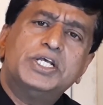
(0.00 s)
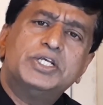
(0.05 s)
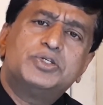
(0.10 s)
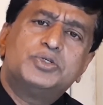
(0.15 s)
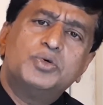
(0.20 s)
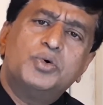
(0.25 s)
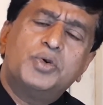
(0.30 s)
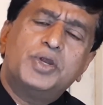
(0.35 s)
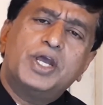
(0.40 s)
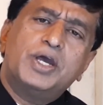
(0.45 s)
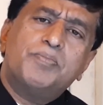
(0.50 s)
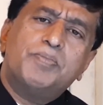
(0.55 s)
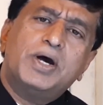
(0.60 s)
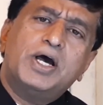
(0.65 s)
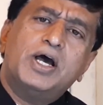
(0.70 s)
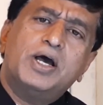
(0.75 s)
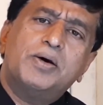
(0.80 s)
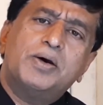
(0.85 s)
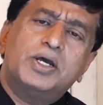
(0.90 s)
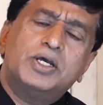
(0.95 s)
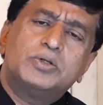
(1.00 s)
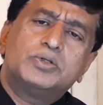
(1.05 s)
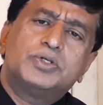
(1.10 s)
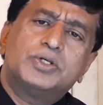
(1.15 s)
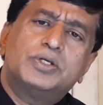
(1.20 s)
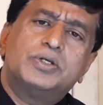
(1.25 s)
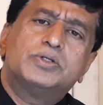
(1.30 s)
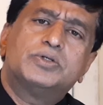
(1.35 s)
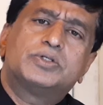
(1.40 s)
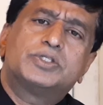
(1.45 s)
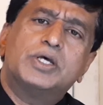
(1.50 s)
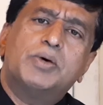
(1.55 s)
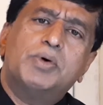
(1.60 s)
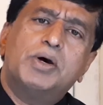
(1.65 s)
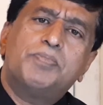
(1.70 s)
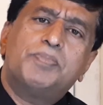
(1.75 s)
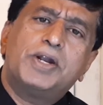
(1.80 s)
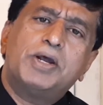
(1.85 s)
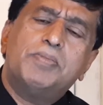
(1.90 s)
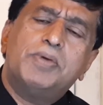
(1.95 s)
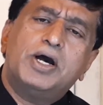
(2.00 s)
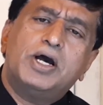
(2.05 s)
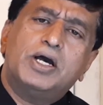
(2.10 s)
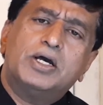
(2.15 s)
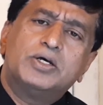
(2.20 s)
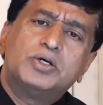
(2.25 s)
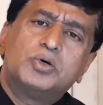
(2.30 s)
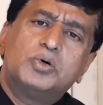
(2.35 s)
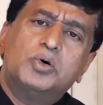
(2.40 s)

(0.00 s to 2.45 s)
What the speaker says: Surya Samaprabha.